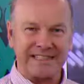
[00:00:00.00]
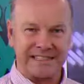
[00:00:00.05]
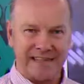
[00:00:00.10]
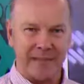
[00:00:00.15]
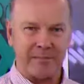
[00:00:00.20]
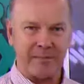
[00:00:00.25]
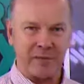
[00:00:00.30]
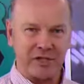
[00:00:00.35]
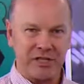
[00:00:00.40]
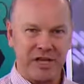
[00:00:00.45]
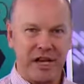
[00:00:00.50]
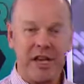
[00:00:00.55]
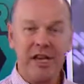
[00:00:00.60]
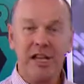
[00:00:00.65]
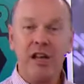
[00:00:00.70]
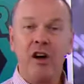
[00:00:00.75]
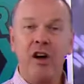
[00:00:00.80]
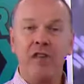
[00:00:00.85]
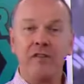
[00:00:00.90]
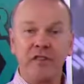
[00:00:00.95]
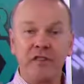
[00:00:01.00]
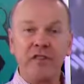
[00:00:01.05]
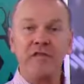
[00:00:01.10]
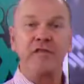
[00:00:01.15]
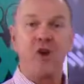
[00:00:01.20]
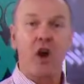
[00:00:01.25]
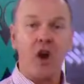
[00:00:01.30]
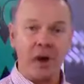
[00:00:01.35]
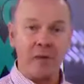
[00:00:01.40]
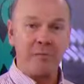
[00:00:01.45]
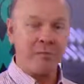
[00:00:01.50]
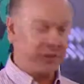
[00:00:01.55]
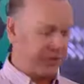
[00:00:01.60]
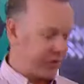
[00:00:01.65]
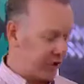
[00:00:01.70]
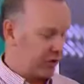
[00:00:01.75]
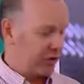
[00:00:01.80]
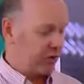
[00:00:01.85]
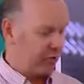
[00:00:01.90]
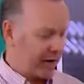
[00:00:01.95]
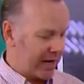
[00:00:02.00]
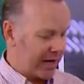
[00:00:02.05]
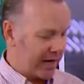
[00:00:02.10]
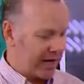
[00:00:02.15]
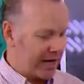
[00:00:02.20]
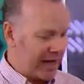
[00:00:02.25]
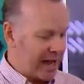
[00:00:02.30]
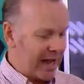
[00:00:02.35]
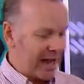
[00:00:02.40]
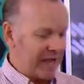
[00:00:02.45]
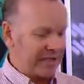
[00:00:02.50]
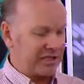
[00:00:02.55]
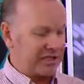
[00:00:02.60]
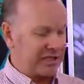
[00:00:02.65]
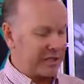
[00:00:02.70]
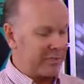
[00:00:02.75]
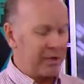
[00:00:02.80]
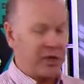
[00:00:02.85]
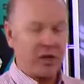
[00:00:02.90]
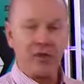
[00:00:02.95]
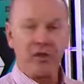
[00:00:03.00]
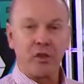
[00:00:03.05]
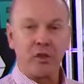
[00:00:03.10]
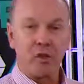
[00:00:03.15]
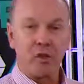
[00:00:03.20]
temperature of the environment that you're in. And similarly on the